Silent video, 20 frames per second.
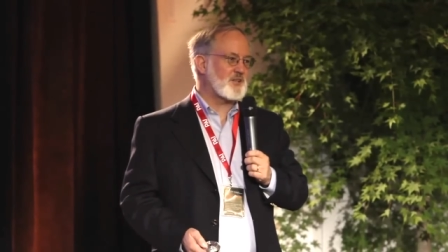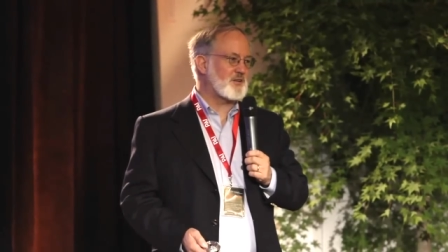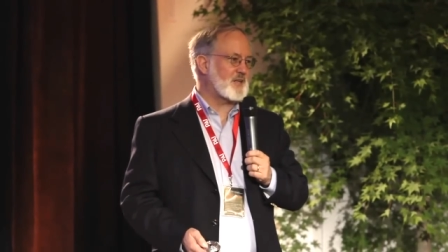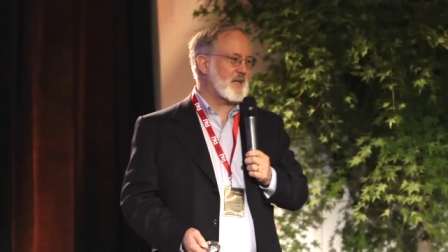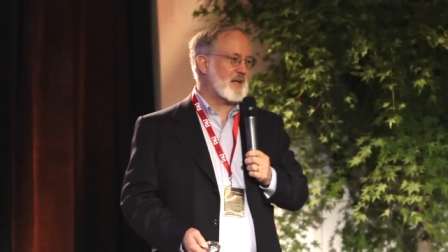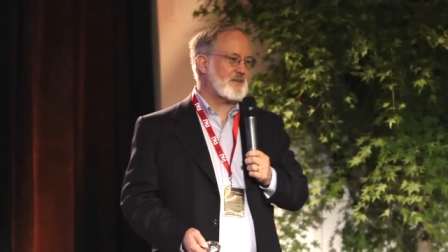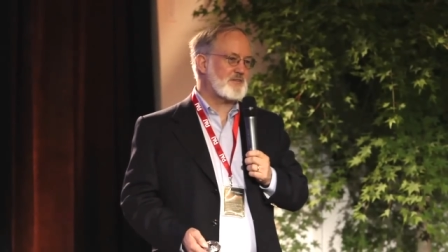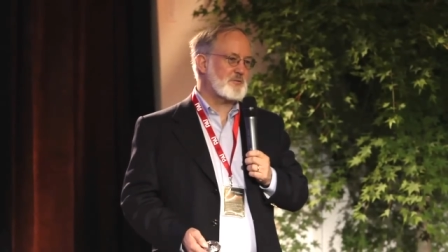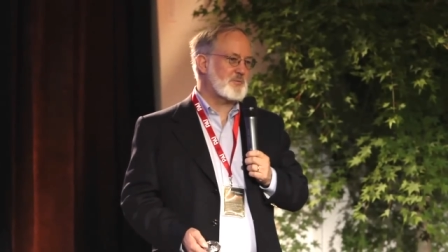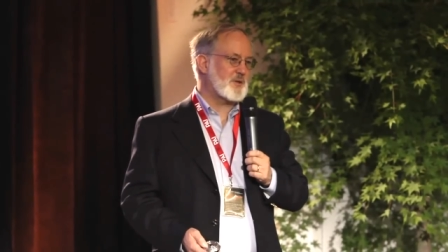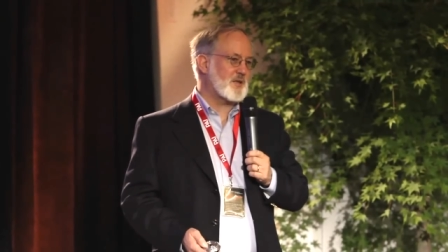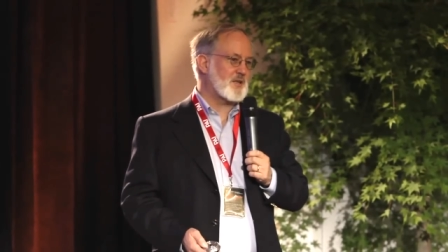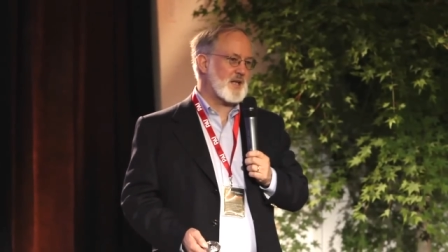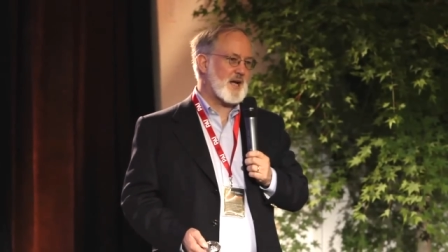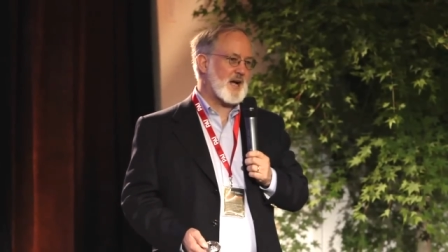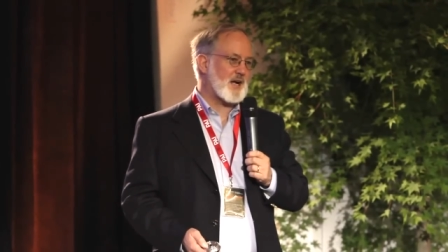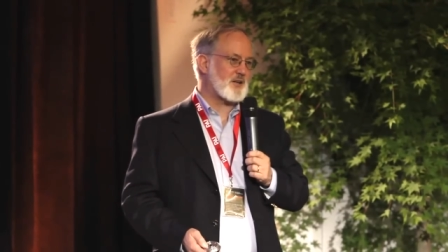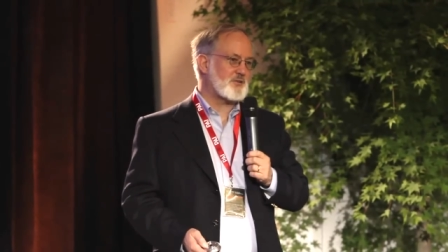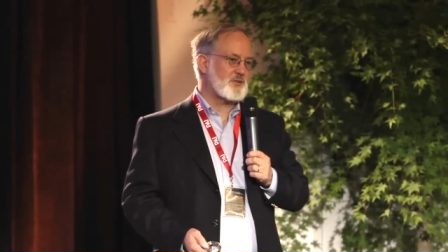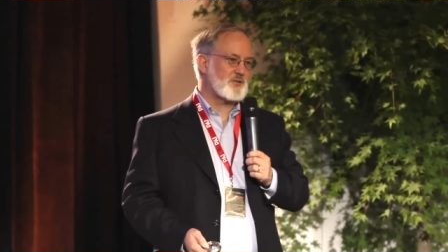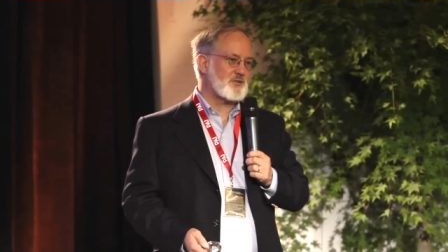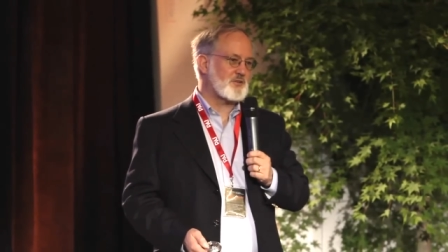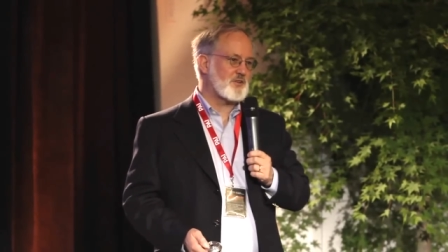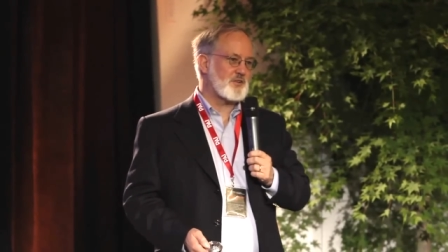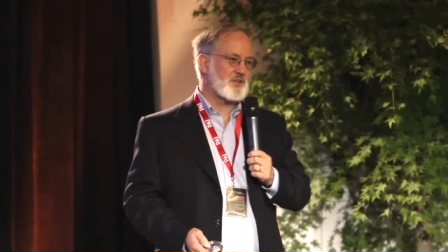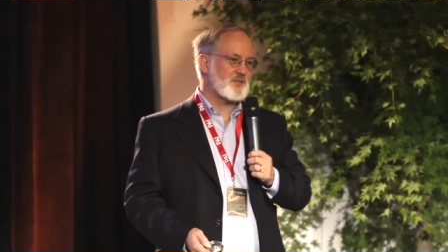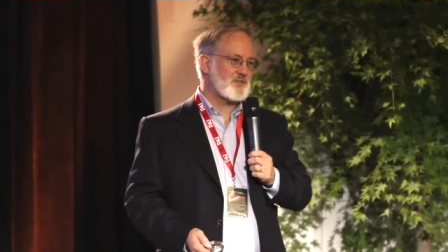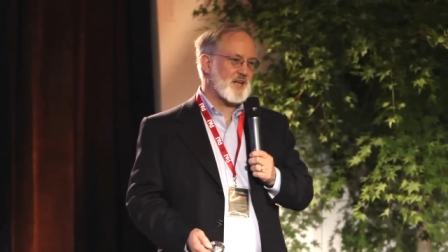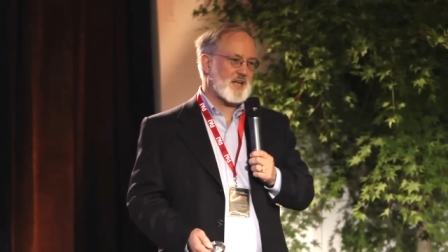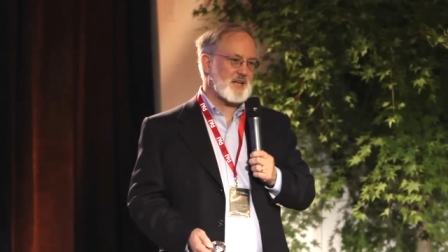you don't have to be a doctor
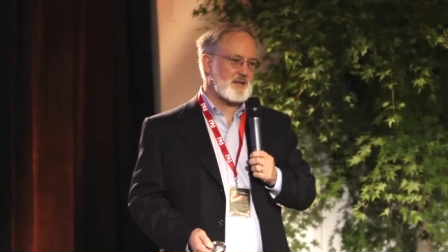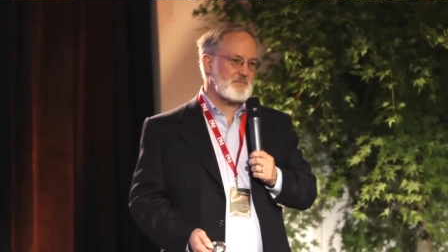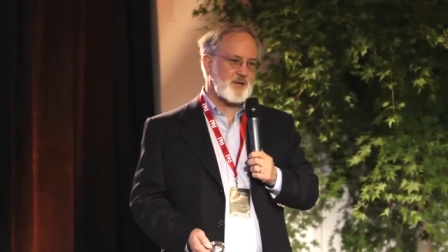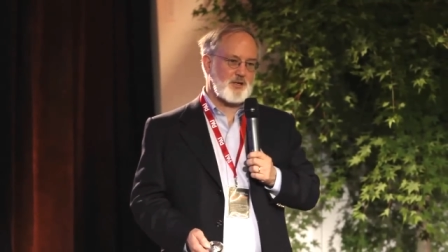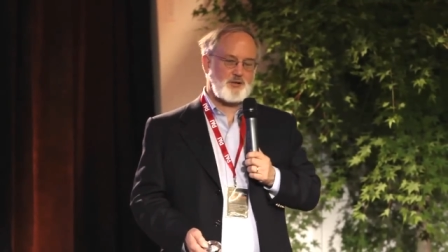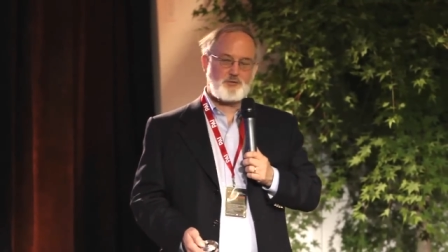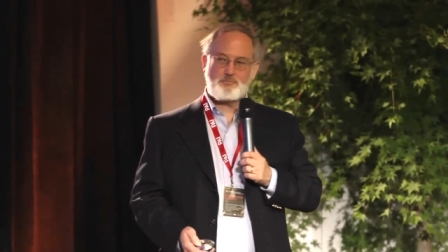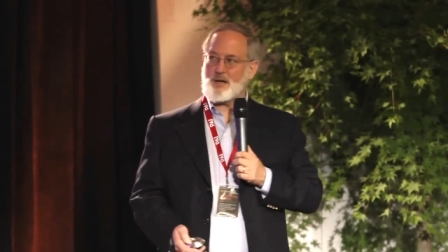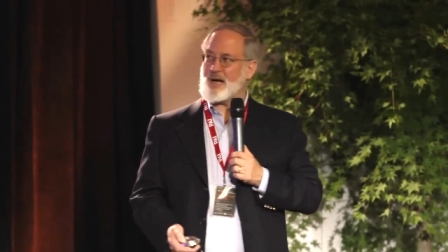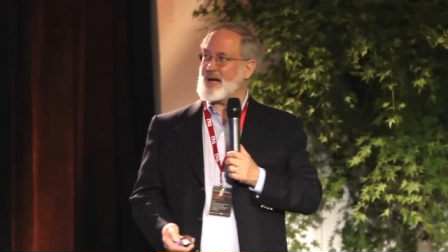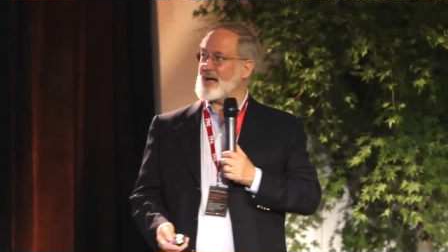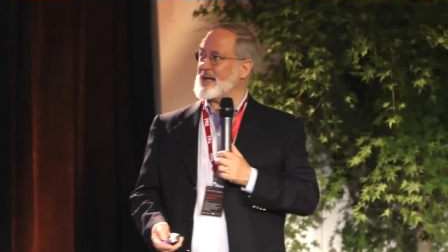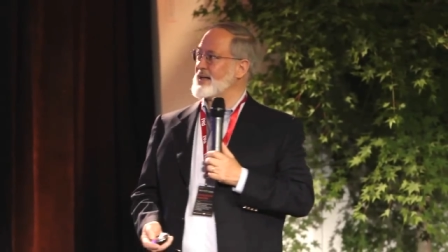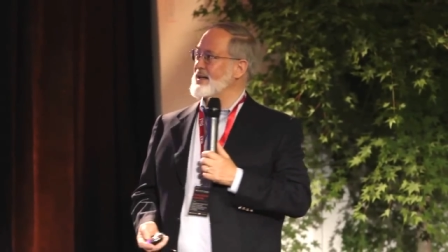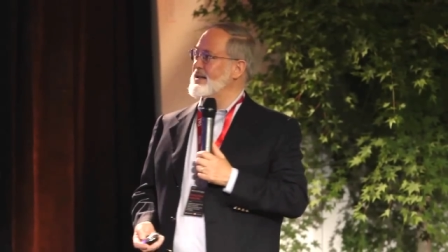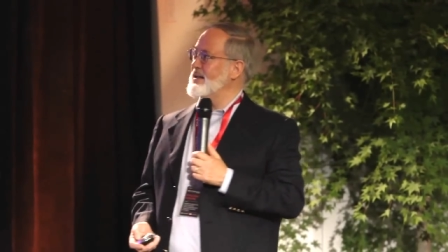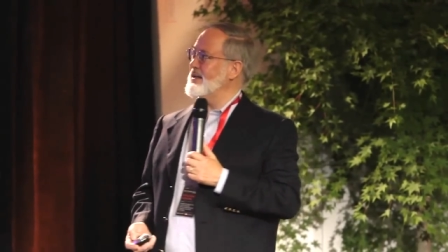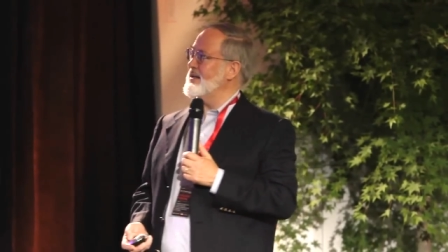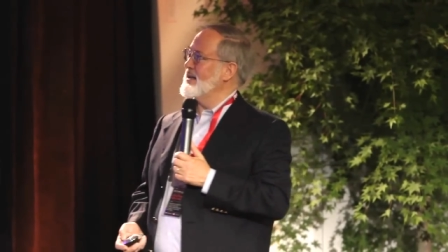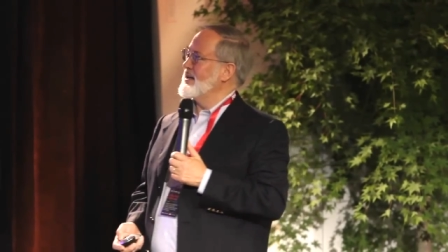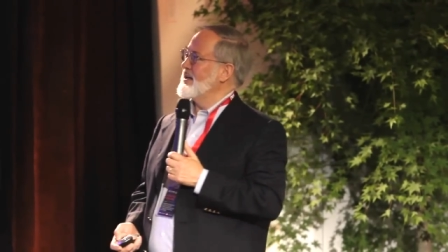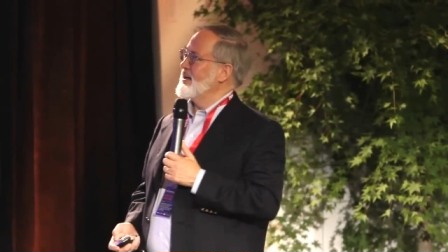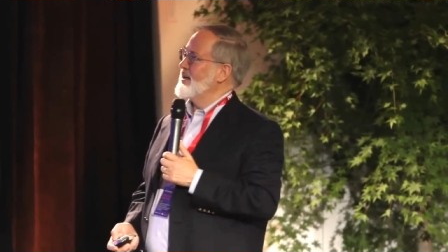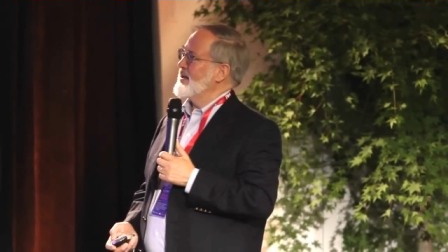to design a better body.